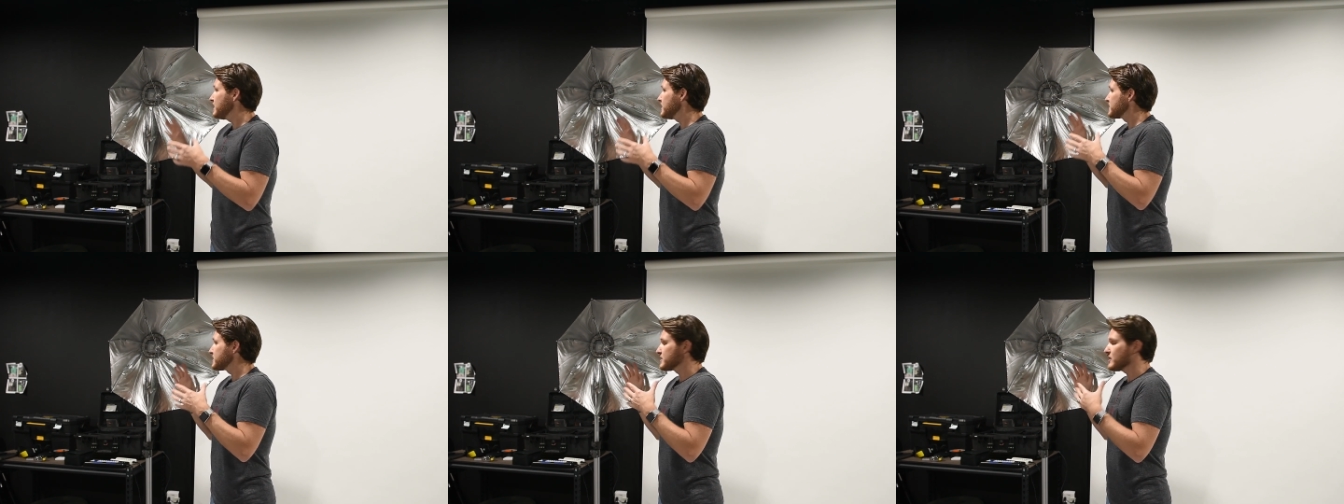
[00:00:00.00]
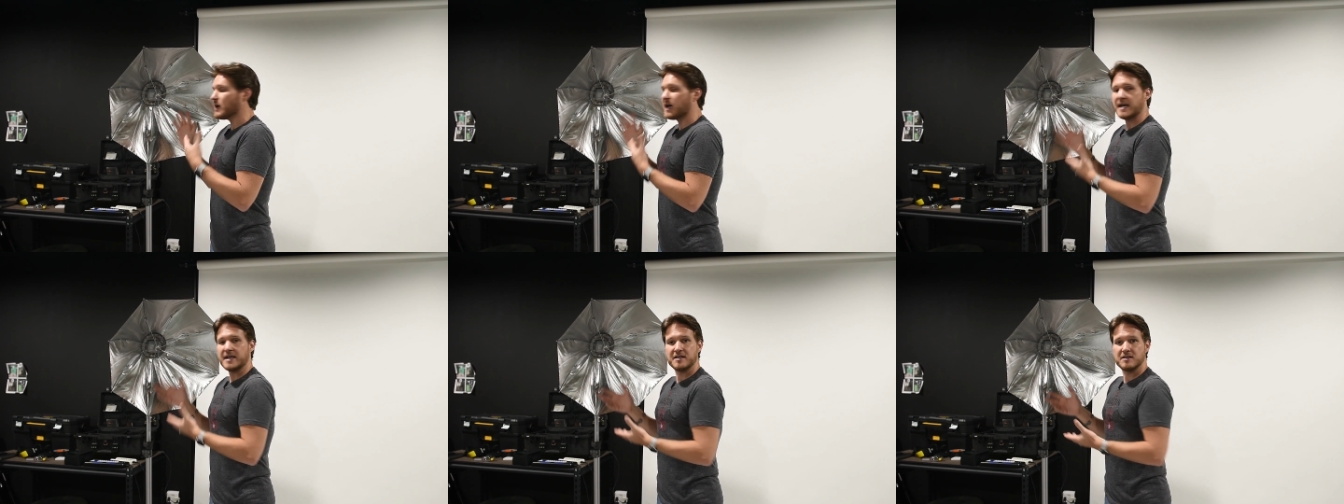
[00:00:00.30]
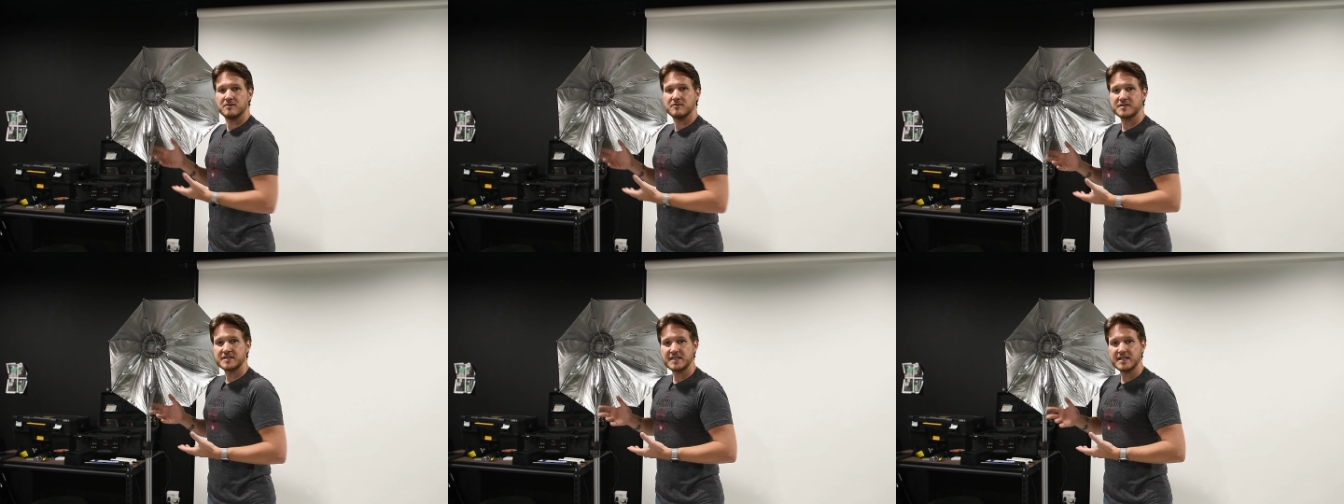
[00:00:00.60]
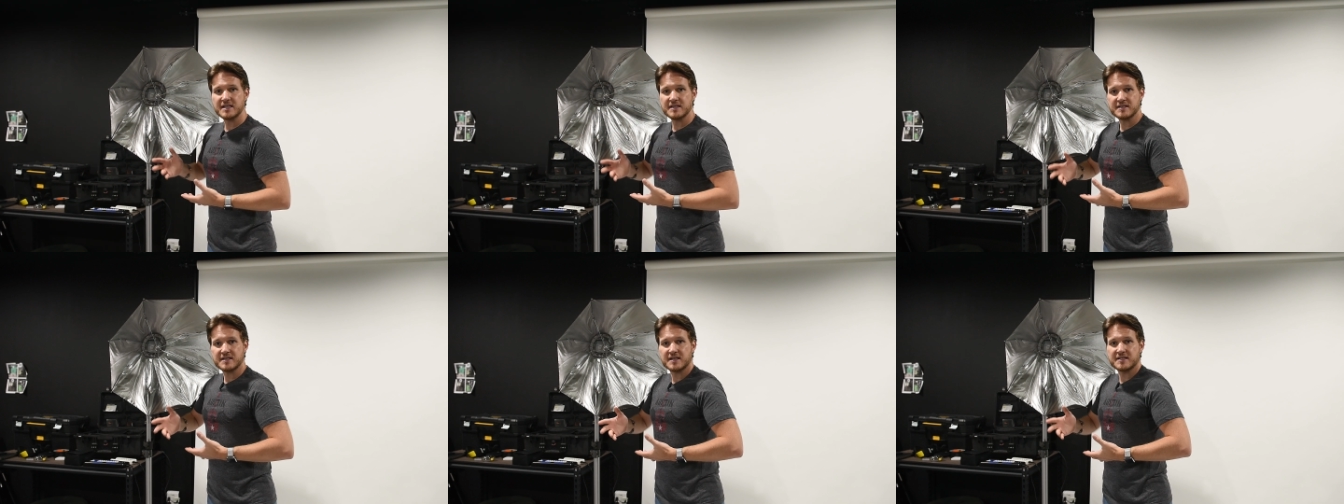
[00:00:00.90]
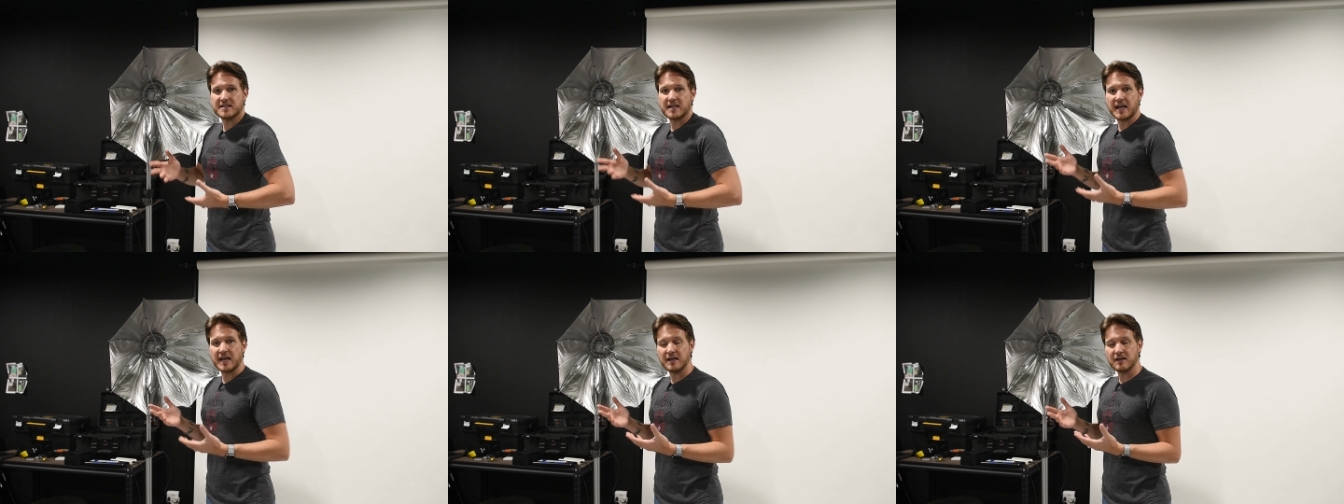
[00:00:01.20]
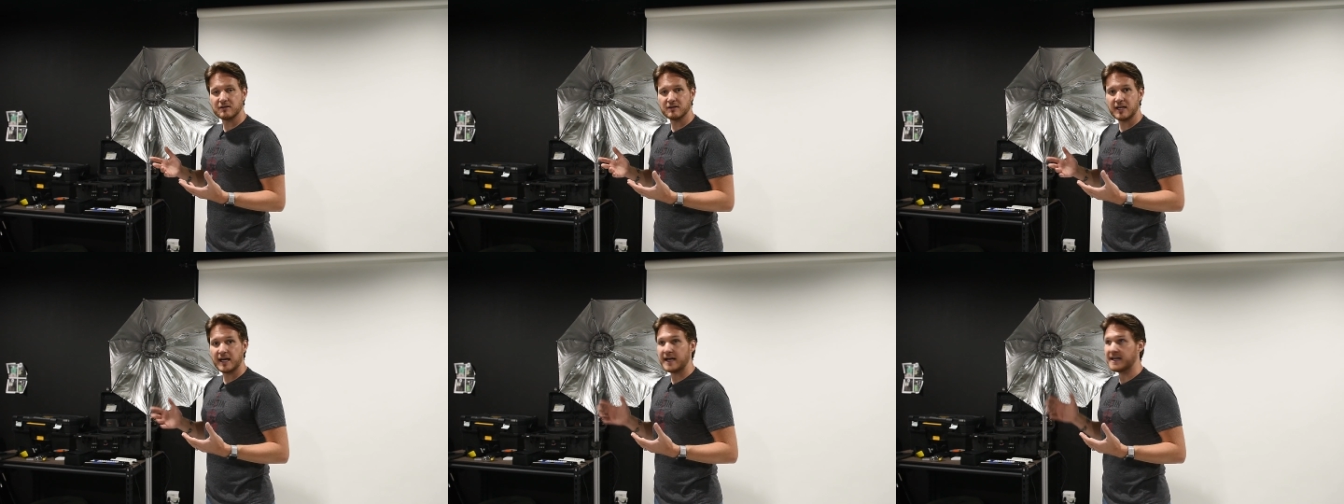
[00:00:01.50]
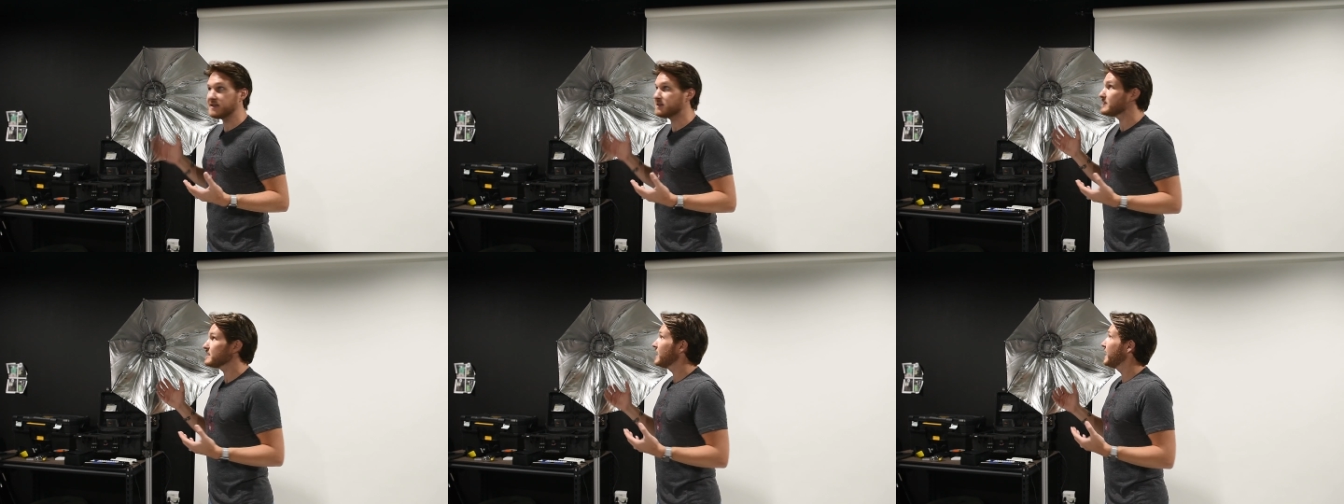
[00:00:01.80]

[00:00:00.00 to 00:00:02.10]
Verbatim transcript: So I use this as a hair light.